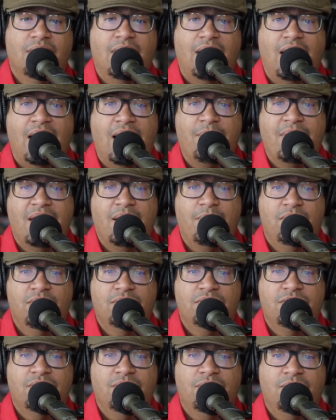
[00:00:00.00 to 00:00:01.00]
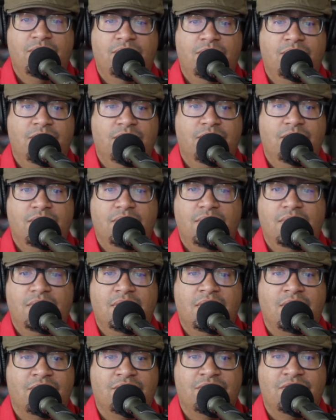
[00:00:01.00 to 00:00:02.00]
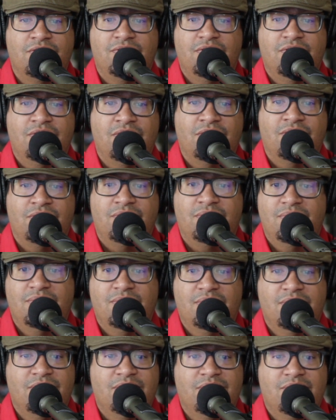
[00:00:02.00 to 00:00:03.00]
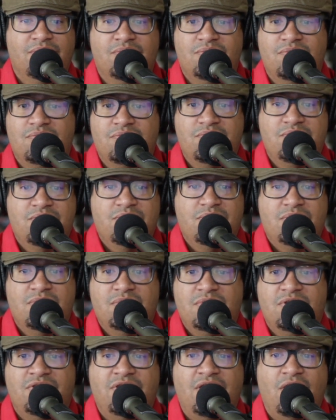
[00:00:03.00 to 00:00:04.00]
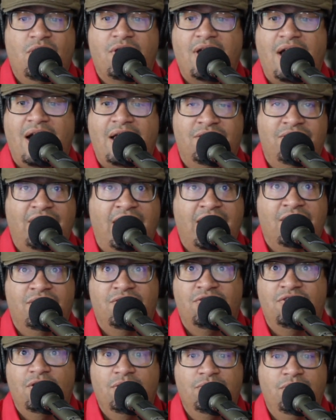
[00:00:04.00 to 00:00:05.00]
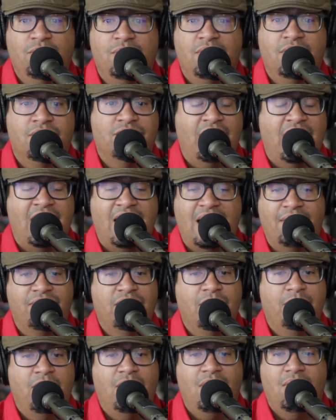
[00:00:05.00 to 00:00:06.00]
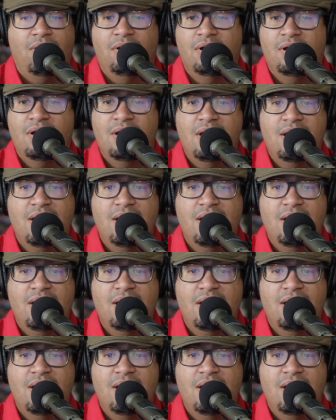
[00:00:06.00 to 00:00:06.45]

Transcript: I'm able to, just see, okay, I can still do this. I have the ball.